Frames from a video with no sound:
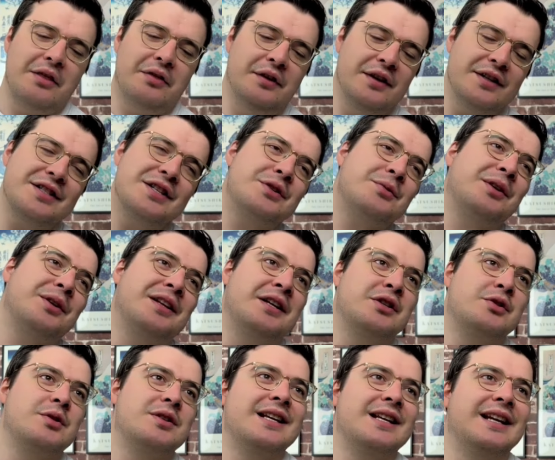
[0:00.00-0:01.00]
This is really
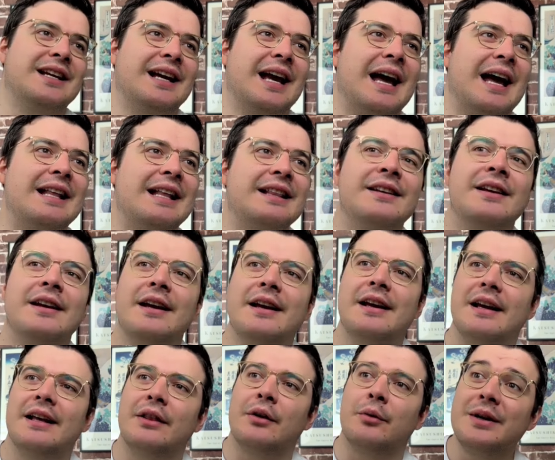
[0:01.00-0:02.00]
interesting, and
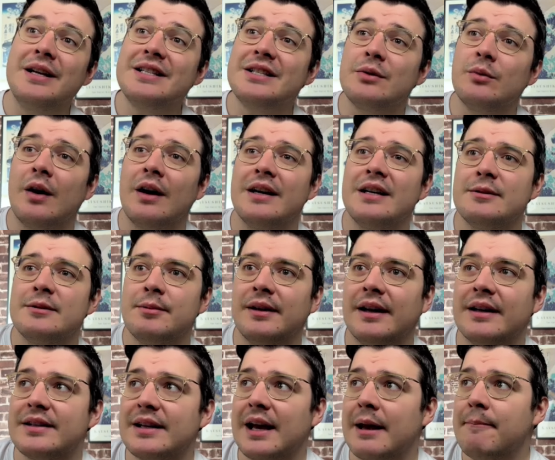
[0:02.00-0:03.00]
the reason why is
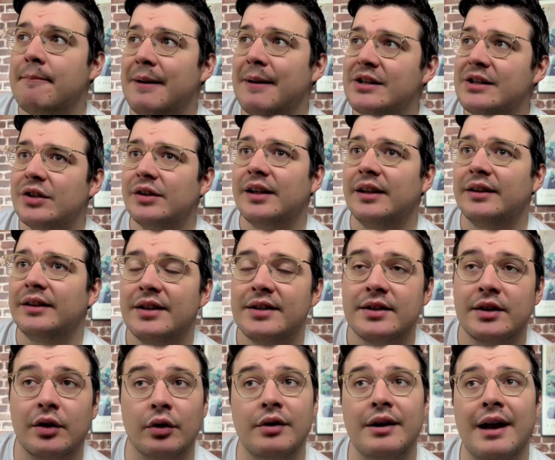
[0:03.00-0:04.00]
because I mentioned that this
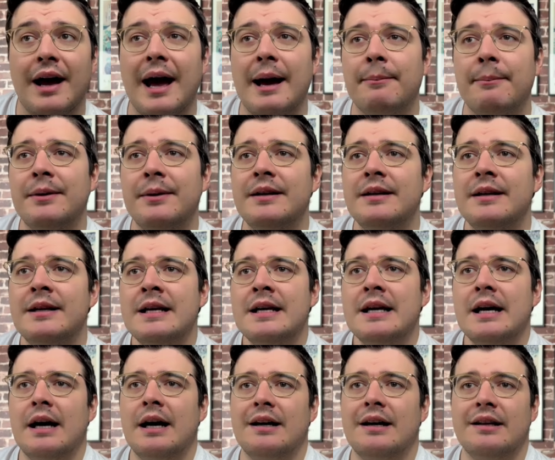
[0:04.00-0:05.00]
could happen
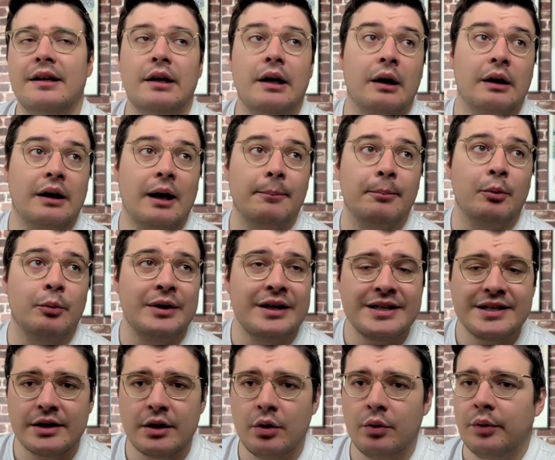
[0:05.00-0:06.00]
a couple weeks
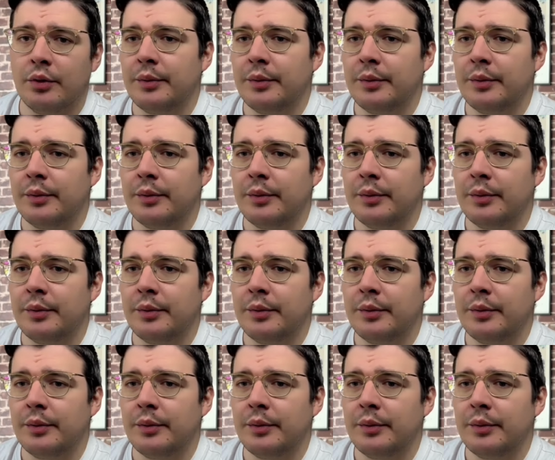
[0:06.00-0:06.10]
ago when